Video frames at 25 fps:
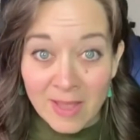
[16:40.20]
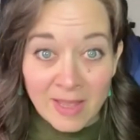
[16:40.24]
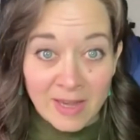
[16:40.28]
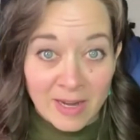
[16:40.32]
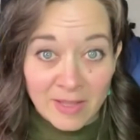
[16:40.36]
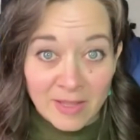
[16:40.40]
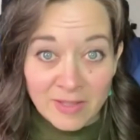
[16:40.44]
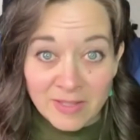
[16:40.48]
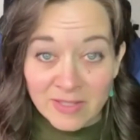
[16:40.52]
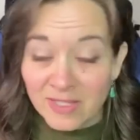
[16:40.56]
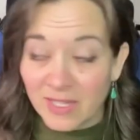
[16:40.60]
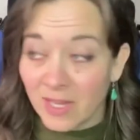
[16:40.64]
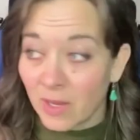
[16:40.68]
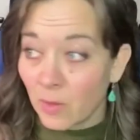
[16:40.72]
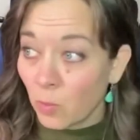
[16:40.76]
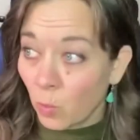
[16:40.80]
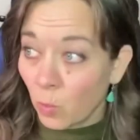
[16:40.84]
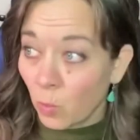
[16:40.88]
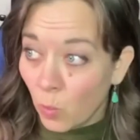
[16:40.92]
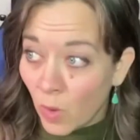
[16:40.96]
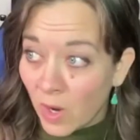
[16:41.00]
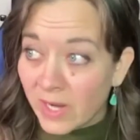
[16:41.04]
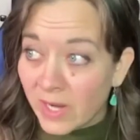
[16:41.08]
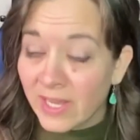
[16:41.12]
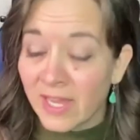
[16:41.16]
And I said,
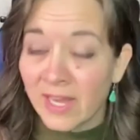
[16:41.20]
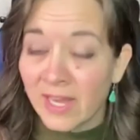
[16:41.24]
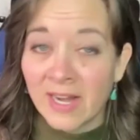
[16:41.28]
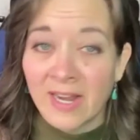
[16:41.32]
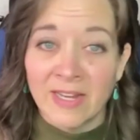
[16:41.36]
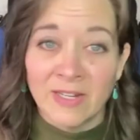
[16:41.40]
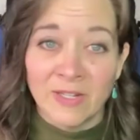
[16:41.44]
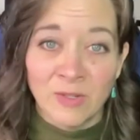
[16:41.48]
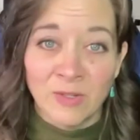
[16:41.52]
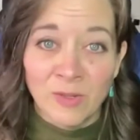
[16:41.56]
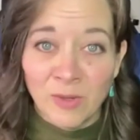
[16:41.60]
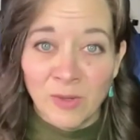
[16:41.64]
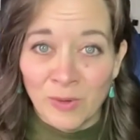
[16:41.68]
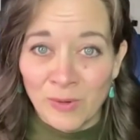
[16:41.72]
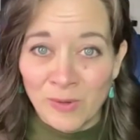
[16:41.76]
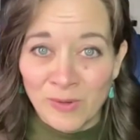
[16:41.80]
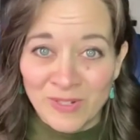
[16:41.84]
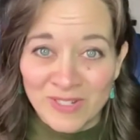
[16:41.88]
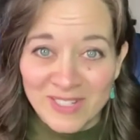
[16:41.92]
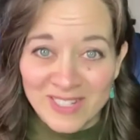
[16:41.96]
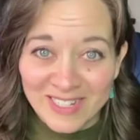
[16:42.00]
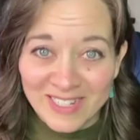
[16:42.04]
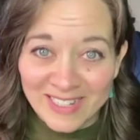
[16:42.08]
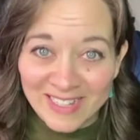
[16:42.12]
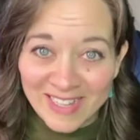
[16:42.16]
what can I
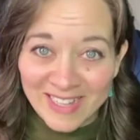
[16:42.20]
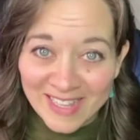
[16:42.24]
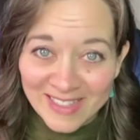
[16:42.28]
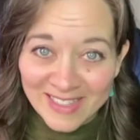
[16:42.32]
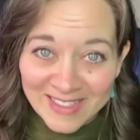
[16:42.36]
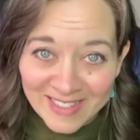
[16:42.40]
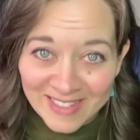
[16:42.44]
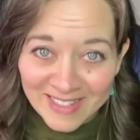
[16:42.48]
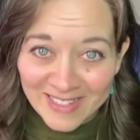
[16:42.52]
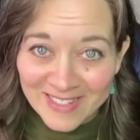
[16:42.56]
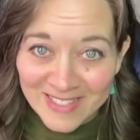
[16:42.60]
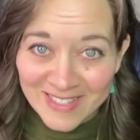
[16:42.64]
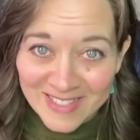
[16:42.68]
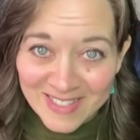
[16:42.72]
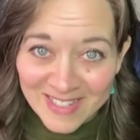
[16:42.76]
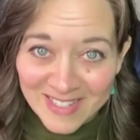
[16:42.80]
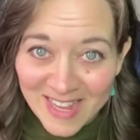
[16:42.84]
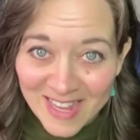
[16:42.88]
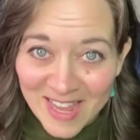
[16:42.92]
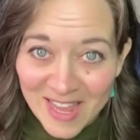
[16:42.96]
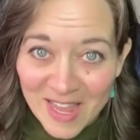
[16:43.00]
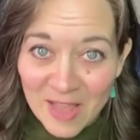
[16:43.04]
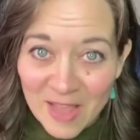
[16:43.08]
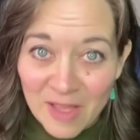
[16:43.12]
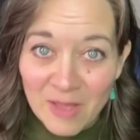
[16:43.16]
do to get this?
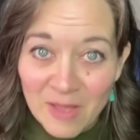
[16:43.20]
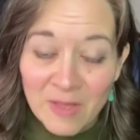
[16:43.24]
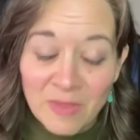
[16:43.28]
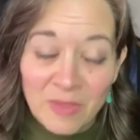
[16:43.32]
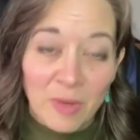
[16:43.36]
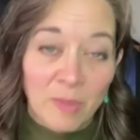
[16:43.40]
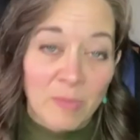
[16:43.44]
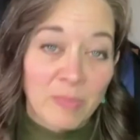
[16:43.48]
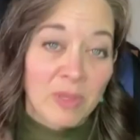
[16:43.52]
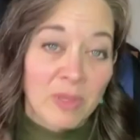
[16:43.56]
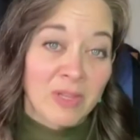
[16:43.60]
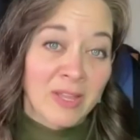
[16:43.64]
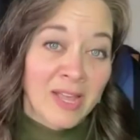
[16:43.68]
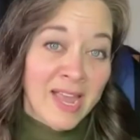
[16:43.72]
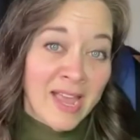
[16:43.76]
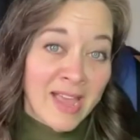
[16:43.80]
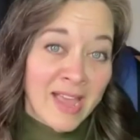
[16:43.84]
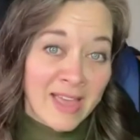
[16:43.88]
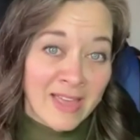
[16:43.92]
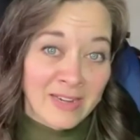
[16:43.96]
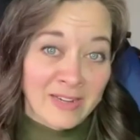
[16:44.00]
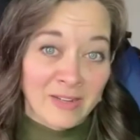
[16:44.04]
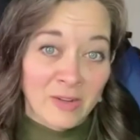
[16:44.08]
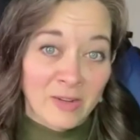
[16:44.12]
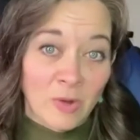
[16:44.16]
The
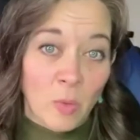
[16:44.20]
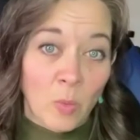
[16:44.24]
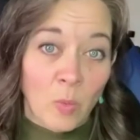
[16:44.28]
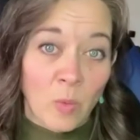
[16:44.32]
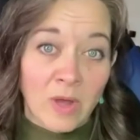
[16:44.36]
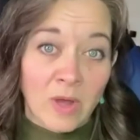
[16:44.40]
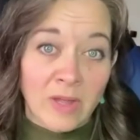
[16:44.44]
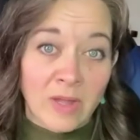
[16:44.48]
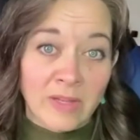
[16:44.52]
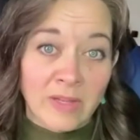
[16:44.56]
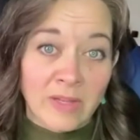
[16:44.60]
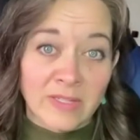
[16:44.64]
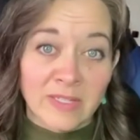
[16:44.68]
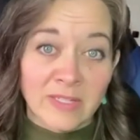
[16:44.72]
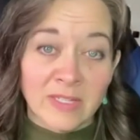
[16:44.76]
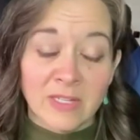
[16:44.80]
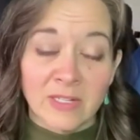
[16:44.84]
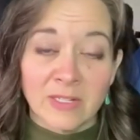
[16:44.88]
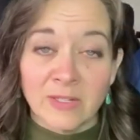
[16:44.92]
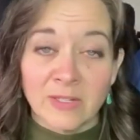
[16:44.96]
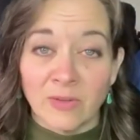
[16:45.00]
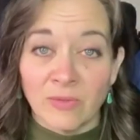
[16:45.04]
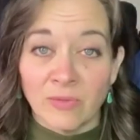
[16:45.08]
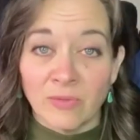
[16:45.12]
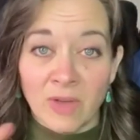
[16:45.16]
plan was
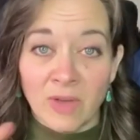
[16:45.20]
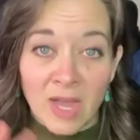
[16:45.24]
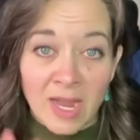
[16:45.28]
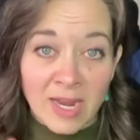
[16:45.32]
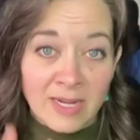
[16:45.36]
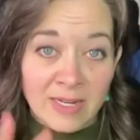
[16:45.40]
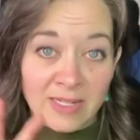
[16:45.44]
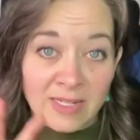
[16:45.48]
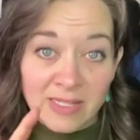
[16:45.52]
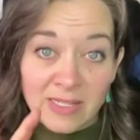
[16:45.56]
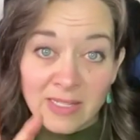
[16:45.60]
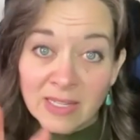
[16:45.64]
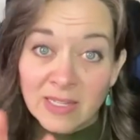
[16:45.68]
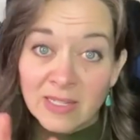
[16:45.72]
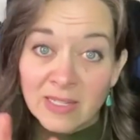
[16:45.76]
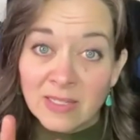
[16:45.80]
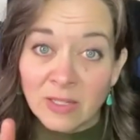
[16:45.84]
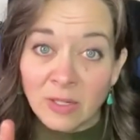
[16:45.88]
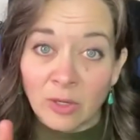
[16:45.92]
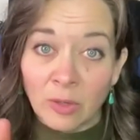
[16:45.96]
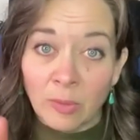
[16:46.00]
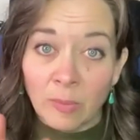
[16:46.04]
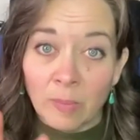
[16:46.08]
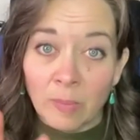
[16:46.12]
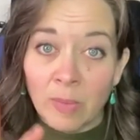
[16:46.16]
to find a
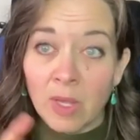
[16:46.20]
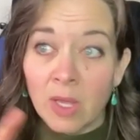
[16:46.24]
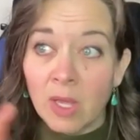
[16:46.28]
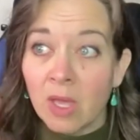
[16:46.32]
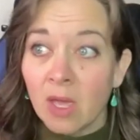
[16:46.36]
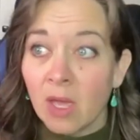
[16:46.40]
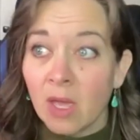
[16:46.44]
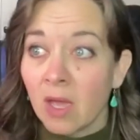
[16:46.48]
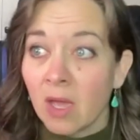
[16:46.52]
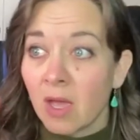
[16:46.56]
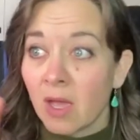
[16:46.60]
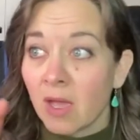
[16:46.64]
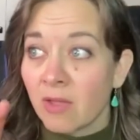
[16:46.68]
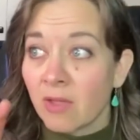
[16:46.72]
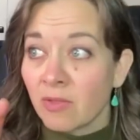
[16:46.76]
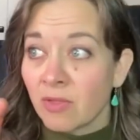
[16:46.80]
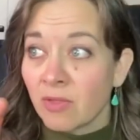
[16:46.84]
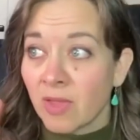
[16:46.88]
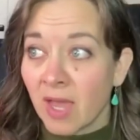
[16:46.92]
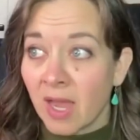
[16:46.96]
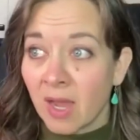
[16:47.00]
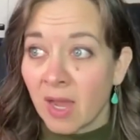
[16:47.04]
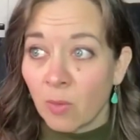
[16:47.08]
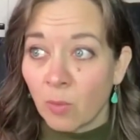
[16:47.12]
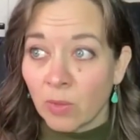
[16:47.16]
system
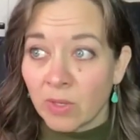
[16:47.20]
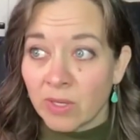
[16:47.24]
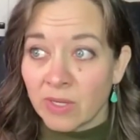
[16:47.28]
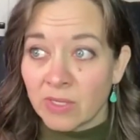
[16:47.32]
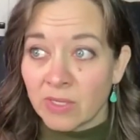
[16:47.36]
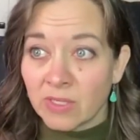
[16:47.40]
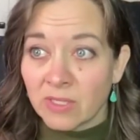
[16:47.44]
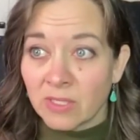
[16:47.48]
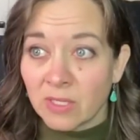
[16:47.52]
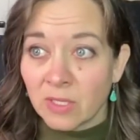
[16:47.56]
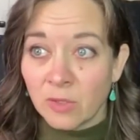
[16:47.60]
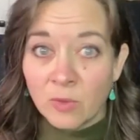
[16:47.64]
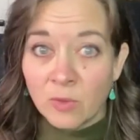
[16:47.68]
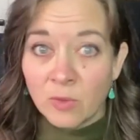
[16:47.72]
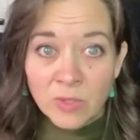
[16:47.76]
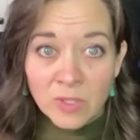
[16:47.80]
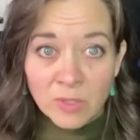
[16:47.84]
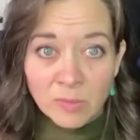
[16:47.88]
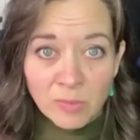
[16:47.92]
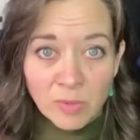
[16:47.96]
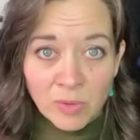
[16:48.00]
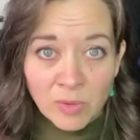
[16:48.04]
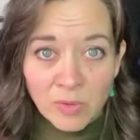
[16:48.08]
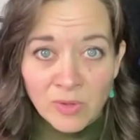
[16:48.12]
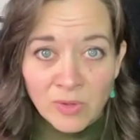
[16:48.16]
that was
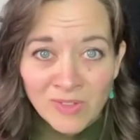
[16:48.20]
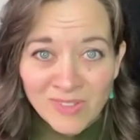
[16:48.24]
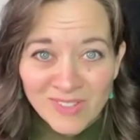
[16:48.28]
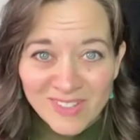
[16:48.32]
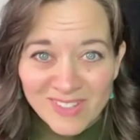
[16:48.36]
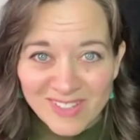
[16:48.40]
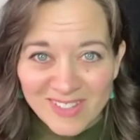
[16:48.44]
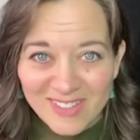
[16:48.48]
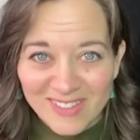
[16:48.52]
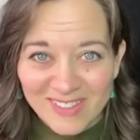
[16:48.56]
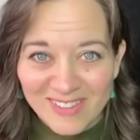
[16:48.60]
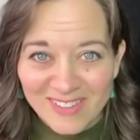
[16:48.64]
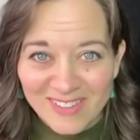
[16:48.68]
usable